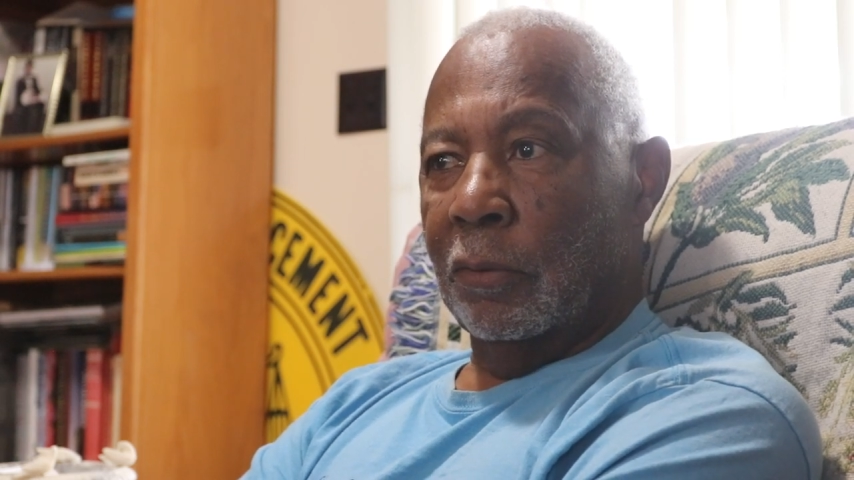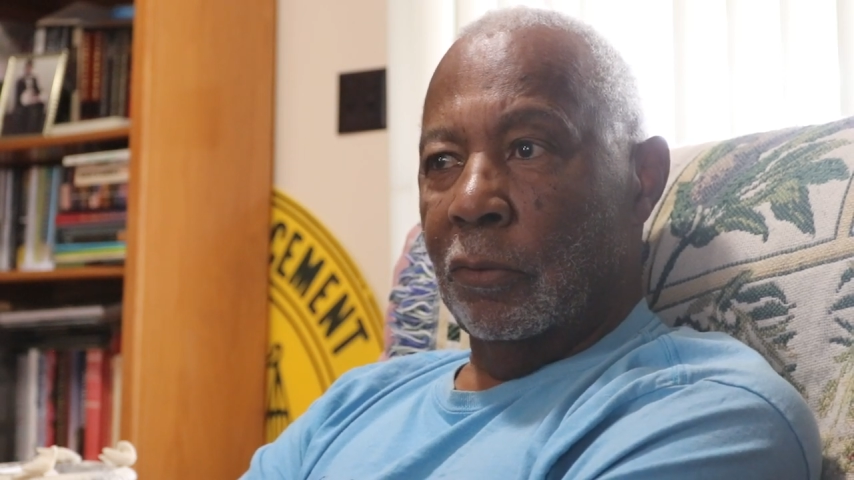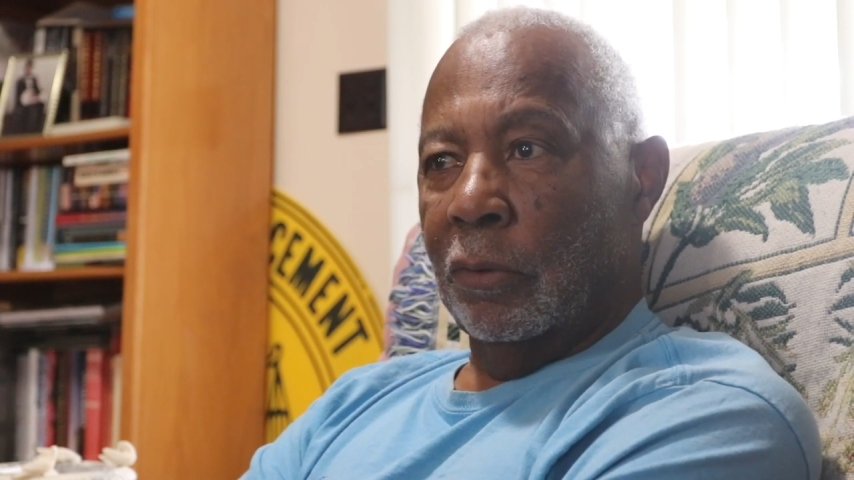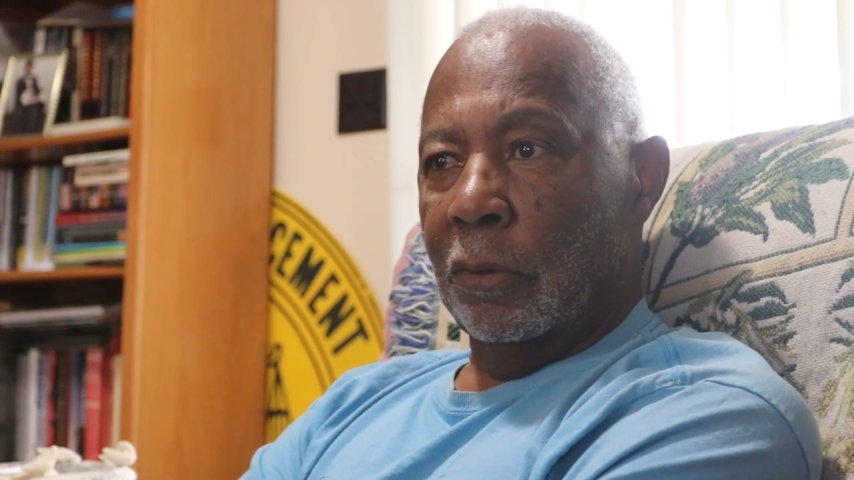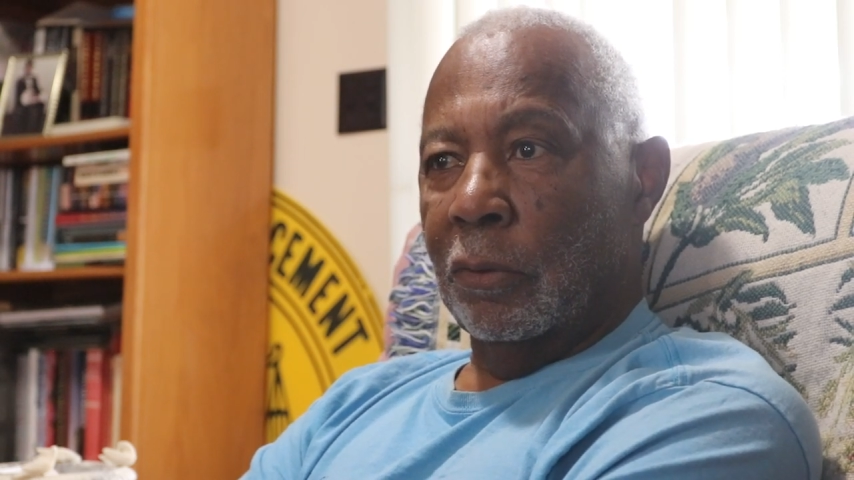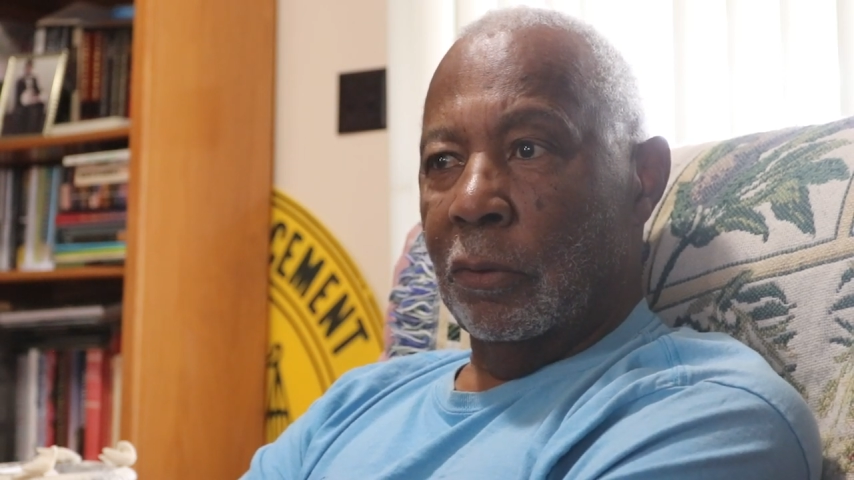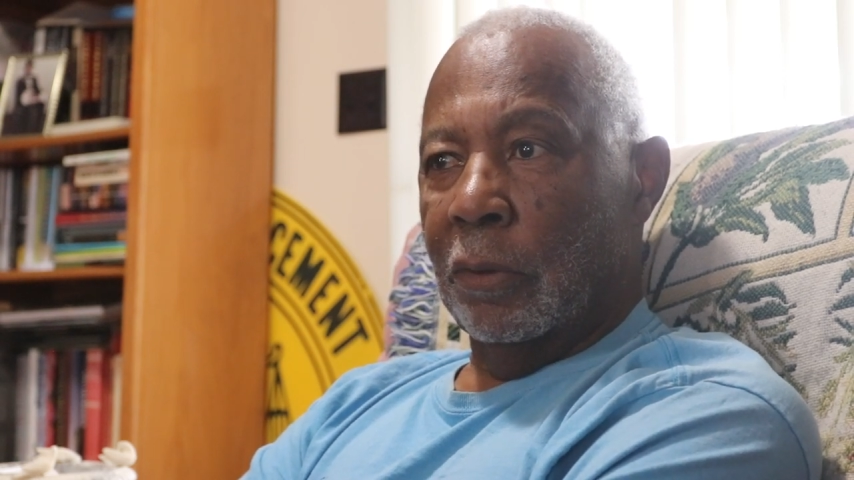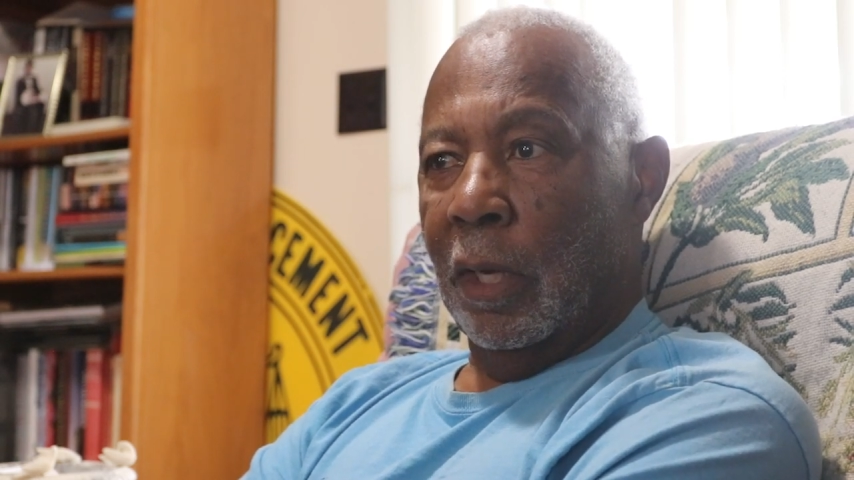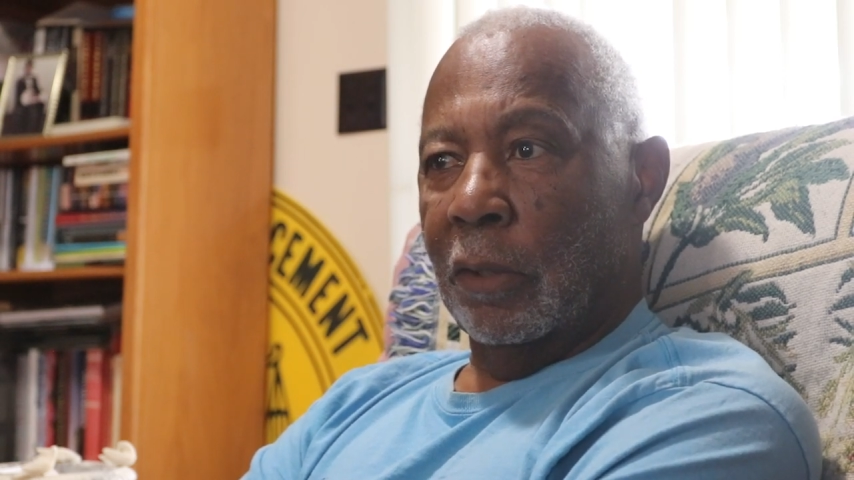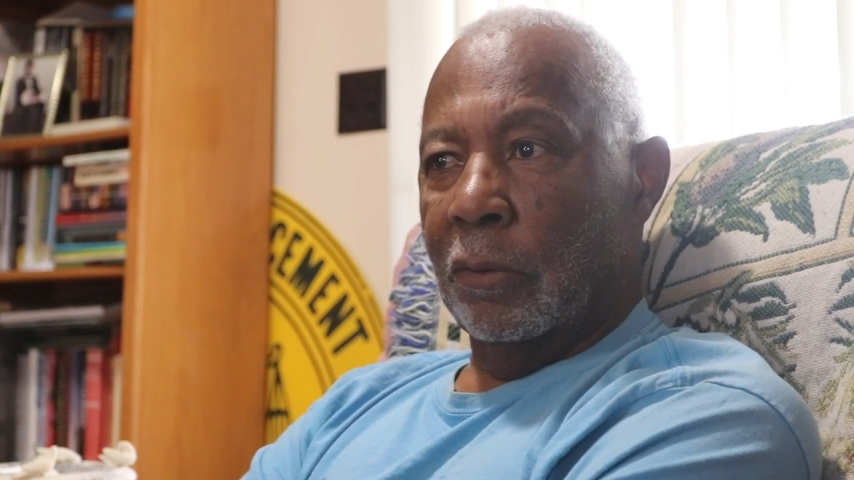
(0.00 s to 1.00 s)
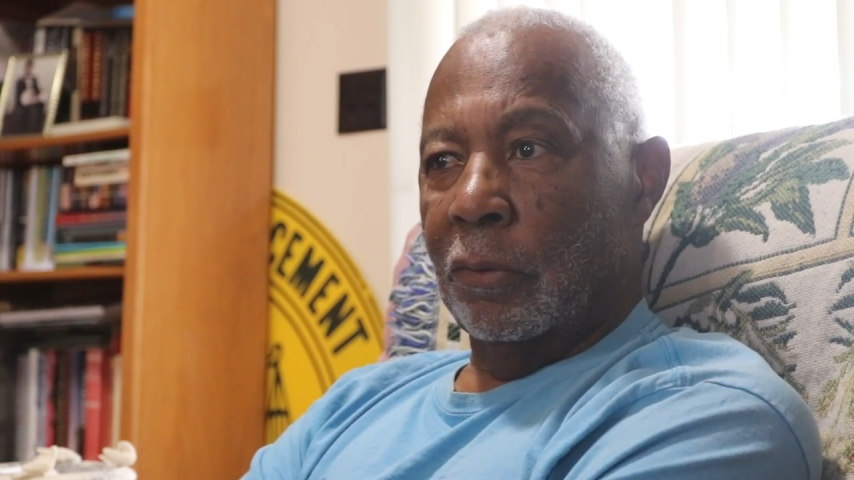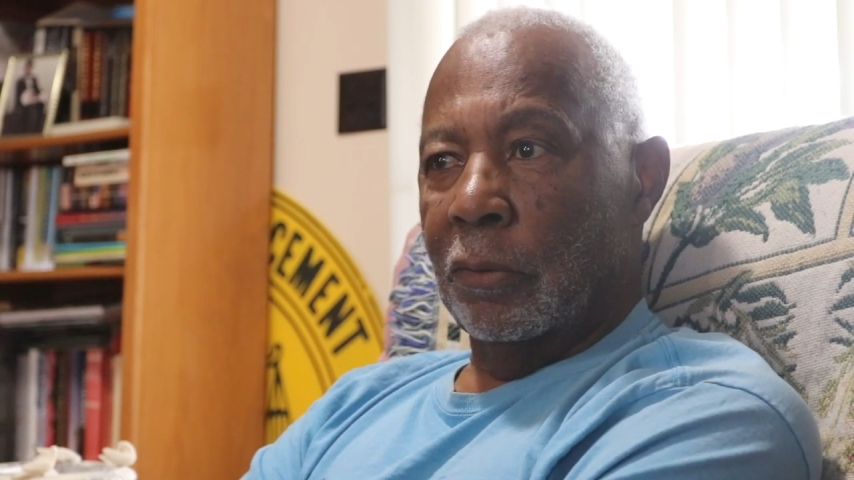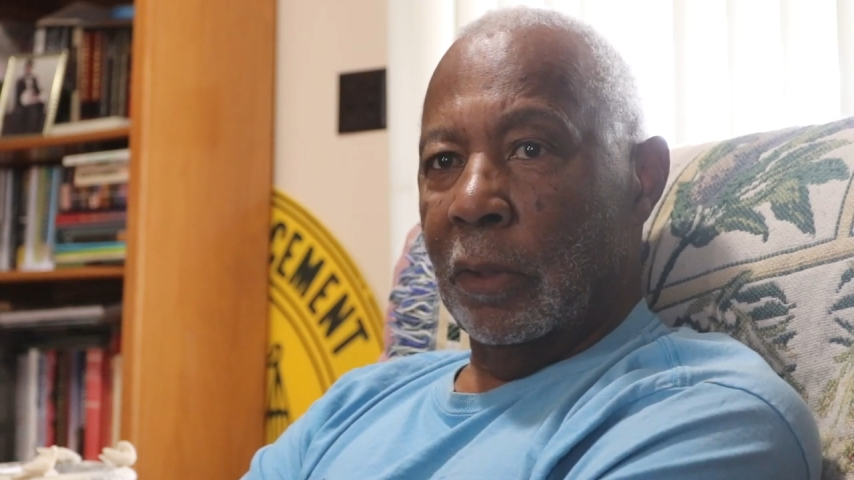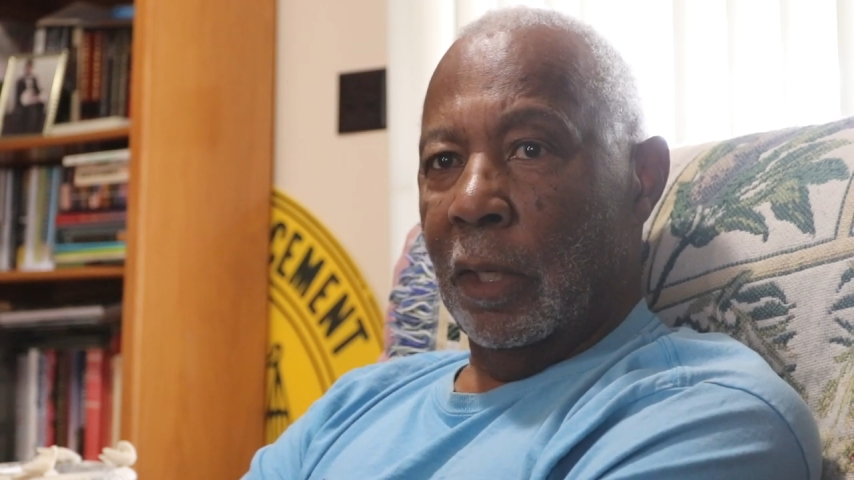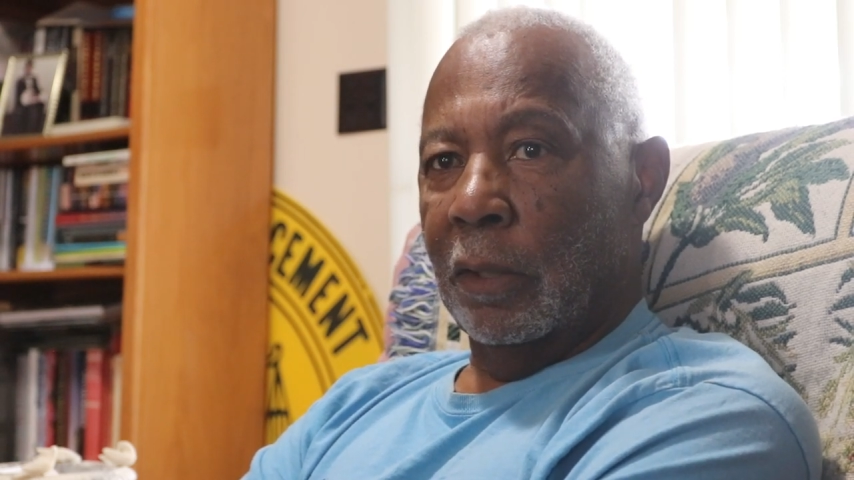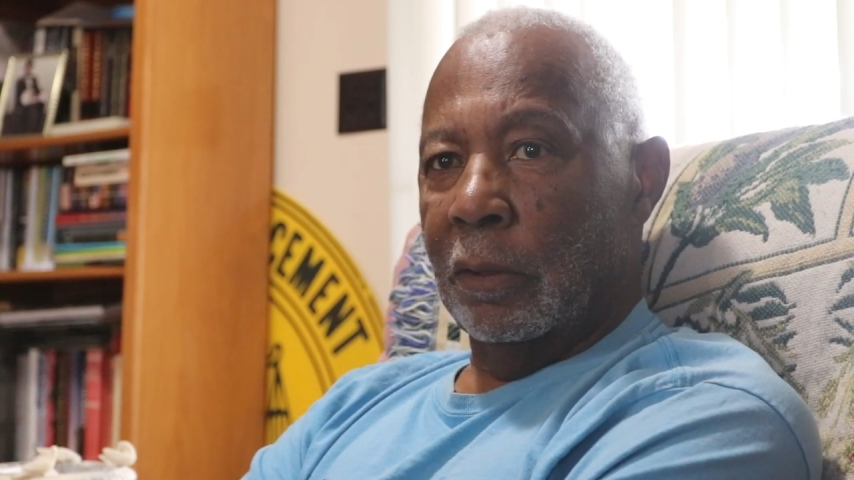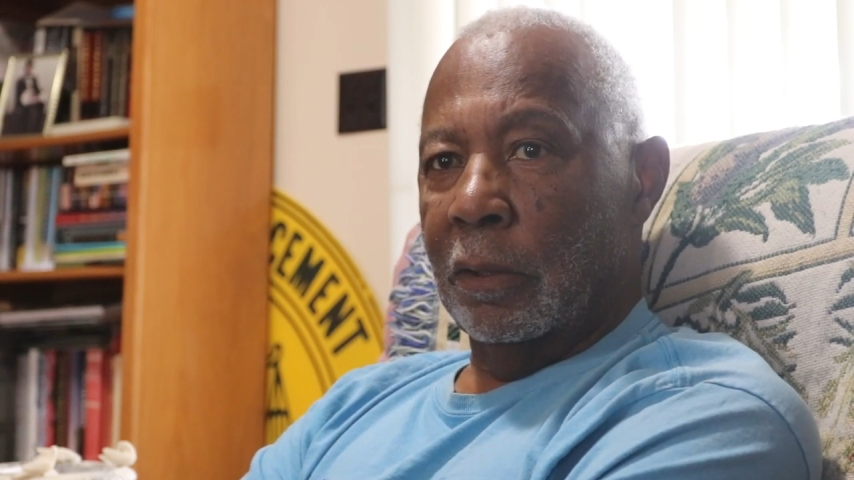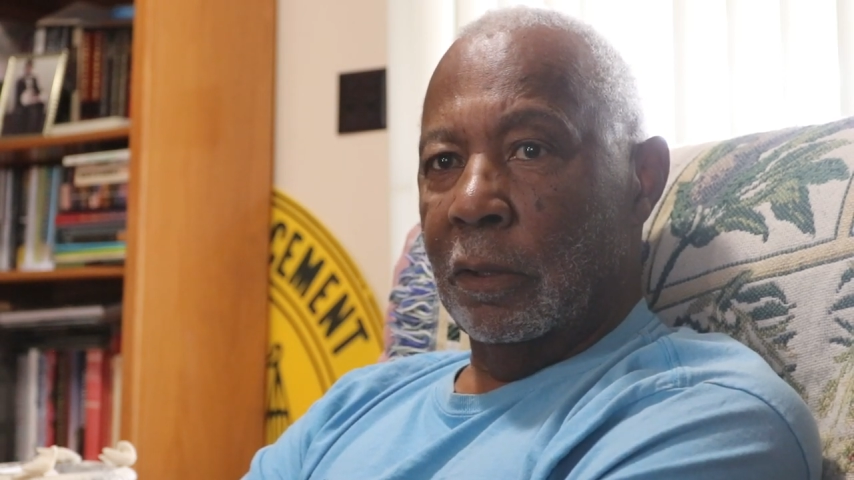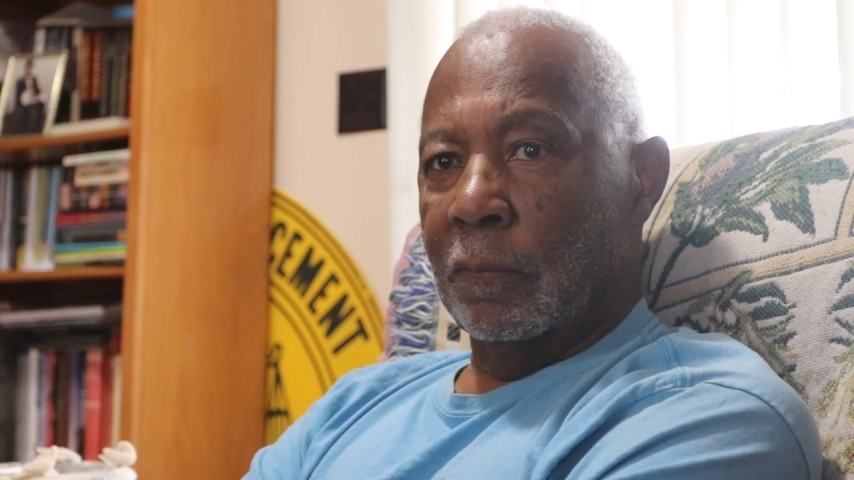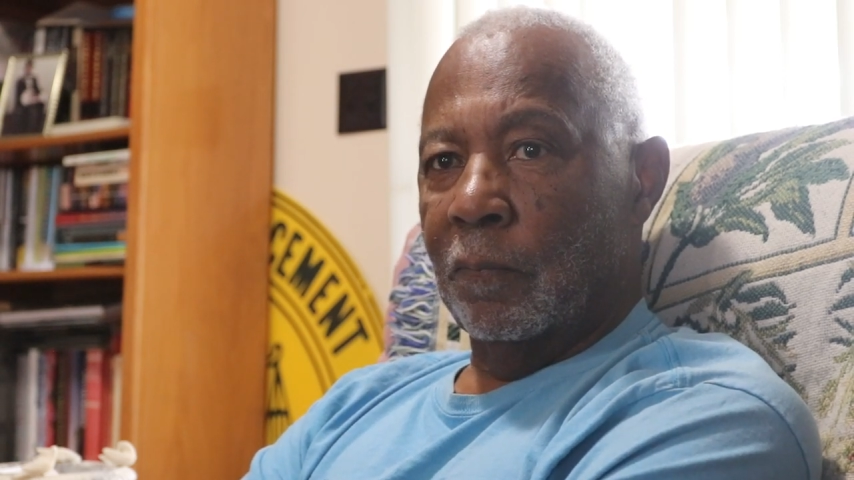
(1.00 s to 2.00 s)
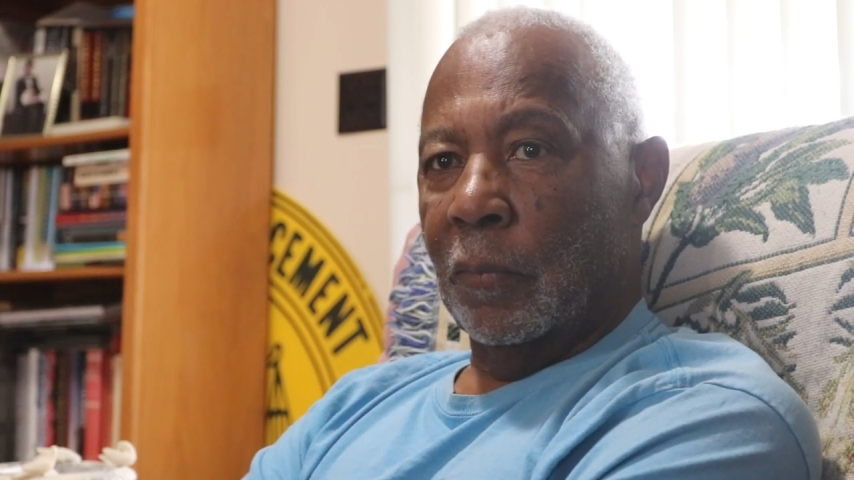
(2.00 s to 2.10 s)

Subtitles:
usually had their own canteen.